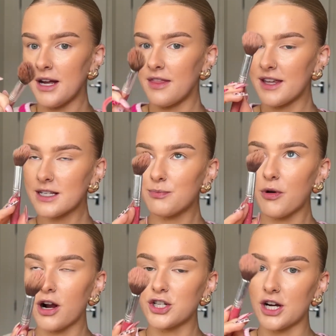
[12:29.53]
This
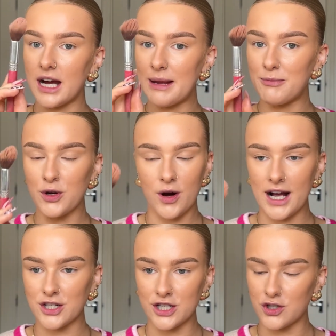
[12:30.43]
brush, I'm not
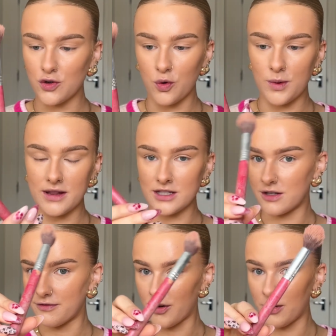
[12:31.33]
actually sure where this is
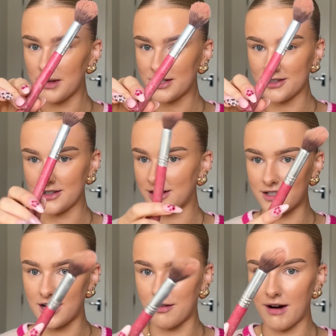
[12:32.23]
from. It just looks
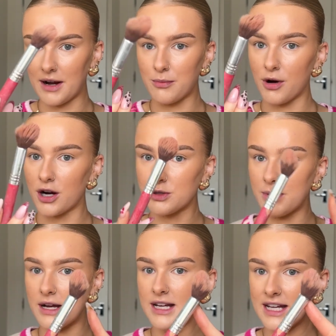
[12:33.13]
like a random brush,
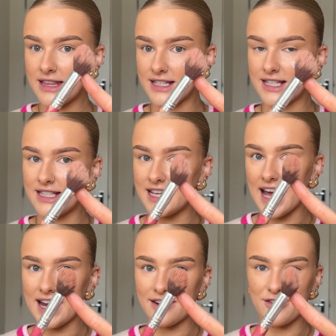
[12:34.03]
but this is the
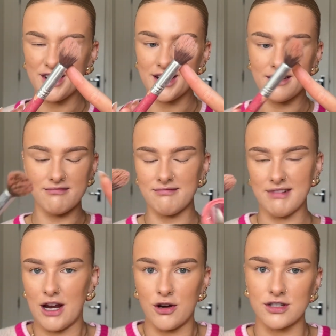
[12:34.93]
end that it
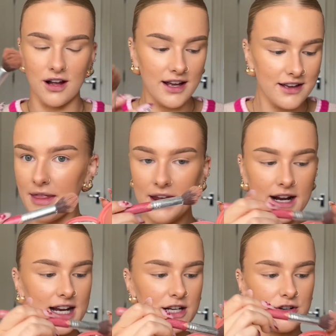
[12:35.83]
looks like. And then I
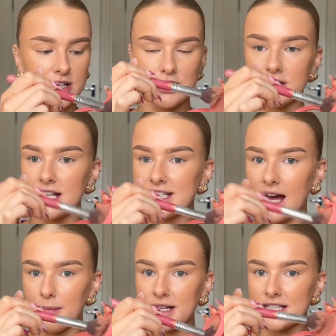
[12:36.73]
literally just
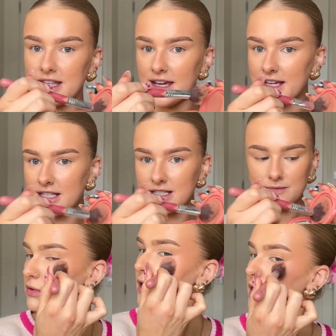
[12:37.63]
dab into this,
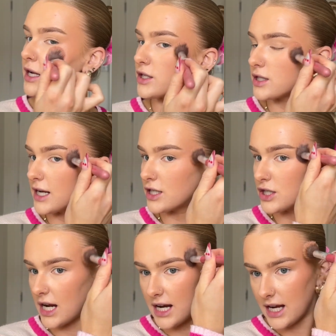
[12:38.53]
and then I just like
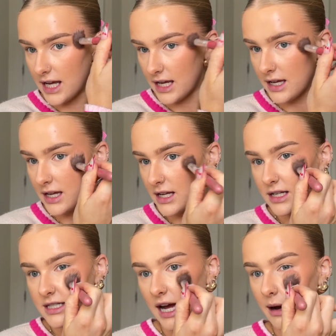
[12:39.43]
gently
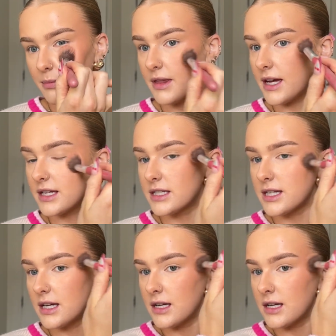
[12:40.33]
tap this,